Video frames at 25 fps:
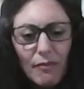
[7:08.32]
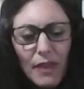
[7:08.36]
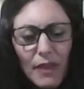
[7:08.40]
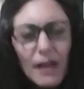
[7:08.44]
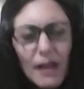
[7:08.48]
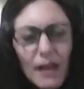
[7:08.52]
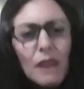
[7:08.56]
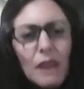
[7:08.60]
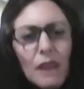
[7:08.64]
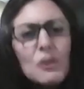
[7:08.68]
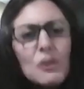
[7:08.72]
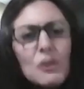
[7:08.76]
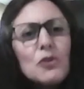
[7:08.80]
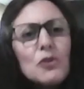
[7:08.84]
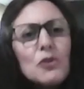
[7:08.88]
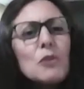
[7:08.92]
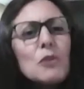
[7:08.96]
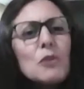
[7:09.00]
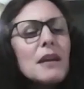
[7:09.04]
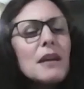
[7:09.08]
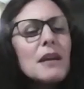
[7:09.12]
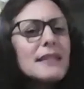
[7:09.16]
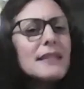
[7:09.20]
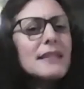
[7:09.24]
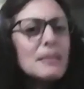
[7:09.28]
We talk
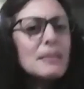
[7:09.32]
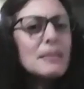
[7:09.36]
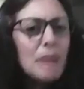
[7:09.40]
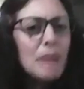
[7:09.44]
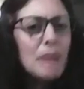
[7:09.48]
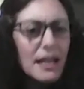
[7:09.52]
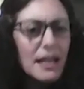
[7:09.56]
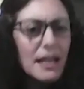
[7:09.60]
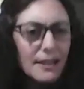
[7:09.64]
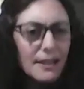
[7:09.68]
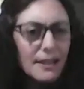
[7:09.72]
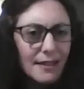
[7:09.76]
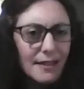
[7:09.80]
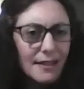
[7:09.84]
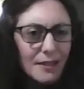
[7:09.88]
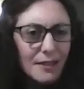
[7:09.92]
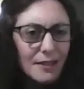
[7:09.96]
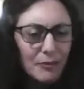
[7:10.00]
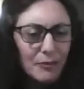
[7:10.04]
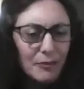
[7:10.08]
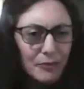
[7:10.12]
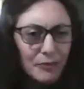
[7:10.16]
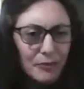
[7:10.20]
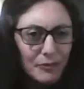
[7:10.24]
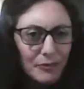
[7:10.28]
about space.
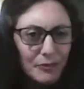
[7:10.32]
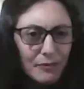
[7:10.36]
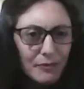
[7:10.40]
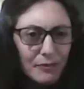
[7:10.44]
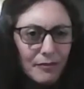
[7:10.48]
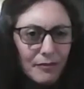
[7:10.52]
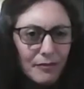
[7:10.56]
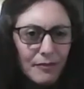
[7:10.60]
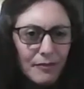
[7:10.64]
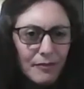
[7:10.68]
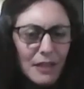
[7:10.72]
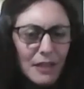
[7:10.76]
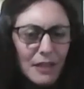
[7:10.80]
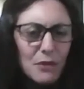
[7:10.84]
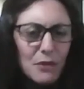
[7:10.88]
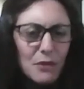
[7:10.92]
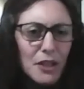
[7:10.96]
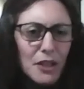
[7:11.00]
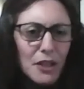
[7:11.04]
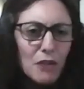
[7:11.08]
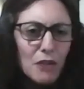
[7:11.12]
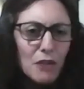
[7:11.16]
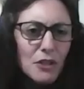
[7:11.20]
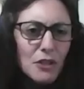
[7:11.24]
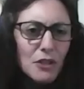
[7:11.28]
As we
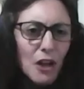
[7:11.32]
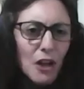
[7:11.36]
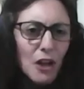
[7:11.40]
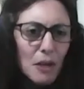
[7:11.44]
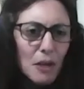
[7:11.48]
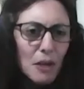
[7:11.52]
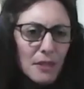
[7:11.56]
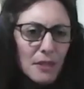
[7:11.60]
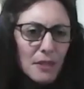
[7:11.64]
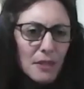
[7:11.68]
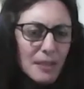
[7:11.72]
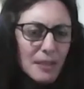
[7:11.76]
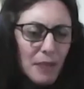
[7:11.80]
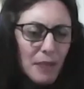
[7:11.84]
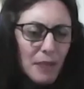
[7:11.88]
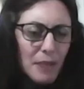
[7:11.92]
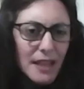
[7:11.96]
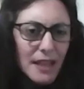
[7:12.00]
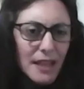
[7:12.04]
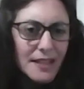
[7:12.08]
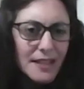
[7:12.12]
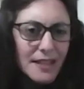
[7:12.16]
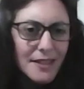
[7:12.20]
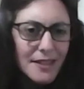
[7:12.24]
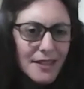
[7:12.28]
know, time and
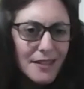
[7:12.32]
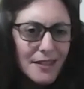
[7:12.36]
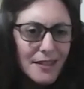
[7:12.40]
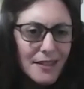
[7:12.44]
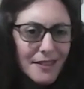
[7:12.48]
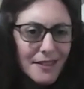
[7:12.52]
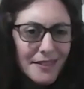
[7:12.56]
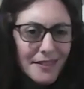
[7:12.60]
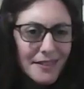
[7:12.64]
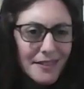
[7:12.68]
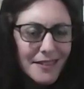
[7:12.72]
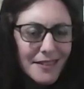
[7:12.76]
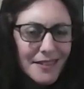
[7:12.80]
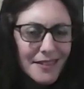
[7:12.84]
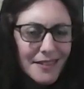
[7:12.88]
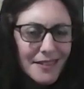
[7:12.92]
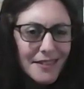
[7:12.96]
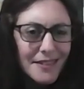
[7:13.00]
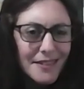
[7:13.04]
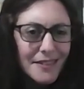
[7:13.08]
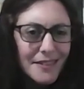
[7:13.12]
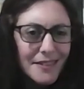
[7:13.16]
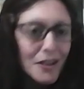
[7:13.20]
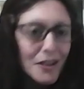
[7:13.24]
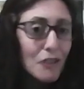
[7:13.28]
space
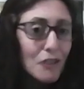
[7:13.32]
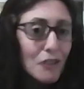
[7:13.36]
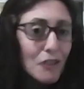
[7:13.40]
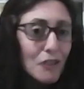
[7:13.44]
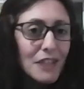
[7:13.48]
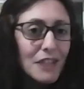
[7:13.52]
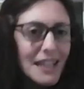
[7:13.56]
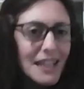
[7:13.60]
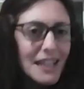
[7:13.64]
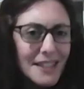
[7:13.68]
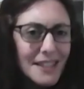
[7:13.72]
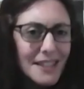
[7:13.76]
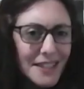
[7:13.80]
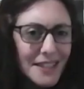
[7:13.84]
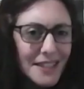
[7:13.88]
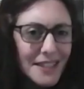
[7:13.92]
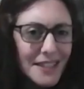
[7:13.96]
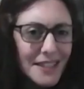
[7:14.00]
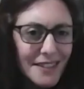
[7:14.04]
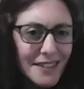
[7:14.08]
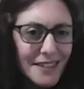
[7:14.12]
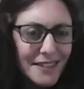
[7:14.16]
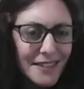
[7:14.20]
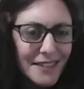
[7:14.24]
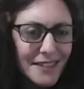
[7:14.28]
are
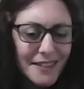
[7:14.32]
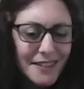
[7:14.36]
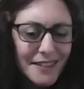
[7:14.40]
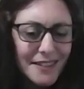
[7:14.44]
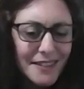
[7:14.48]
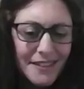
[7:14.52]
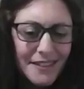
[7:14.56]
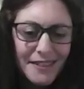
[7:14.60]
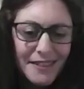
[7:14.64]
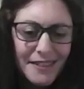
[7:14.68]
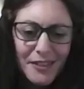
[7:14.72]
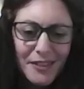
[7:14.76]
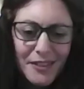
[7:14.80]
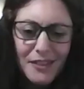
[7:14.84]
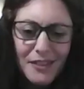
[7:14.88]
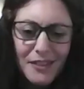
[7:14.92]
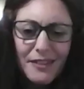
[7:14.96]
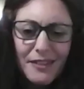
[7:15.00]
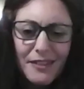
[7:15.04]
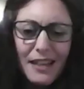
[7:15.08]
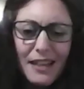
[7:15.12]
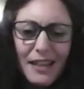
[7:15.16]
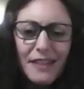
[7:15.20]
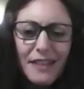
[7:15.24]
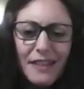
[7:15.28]
related,
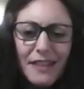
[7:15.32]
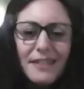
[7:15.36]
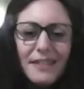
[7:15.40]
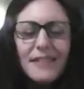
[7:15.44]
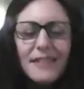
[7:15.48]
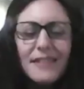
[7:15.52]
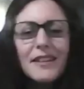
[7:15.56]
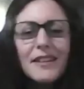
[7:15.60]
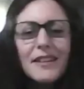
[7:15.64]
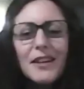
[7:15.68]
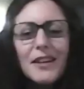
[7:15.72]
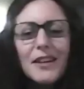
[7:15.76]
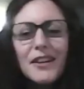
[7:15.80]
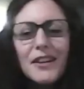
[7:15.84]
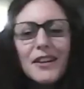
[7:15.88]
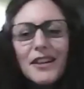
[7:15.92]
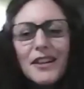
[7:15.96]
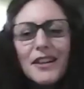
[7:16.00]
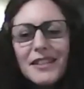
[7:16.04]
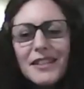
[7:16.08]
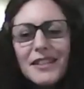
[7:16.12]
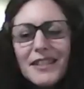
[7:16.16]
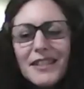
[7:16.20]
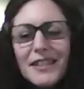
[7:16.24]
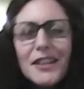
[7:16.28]
hence
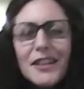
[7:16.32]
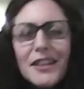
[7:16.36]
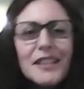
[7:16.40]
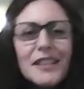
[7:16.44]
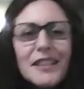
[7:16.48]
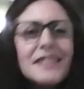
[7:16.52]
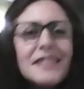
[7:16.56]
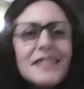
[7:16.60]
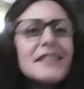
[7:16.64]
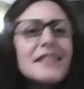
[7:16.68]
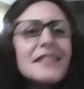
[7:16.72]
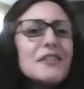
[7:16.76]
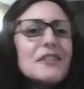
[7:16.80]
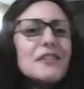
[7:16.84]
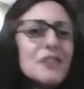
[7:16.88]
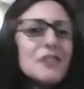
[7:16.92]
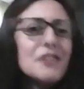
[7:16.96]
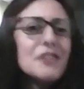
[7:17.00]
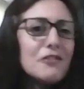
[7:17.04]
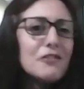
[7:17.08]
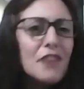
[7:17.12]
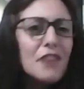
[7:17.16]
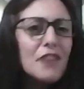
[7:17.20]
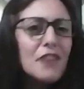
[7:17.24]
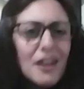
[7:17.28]
Einstein's theory
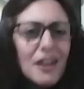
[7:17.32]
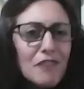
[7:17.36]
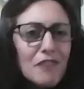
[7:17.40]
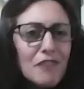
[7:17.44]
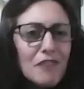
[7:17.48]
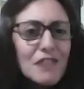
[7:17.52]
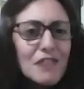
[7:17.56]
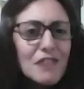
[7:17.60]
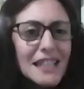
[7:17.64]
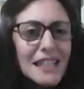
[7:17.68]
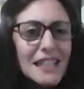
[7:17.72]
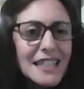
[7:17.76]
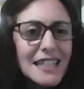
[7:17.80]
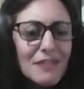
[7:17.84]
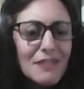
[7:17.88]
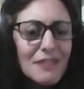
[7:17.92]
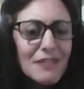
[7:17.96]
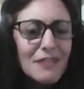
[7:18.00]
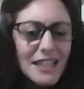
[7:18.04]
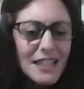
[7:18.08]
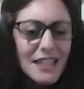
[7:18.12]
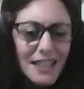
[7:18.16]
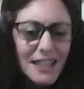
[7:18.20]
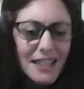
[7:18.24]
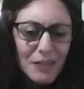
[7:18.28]
of
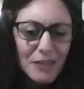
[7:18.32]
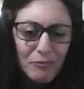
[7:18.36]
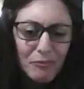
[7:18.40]
relativity.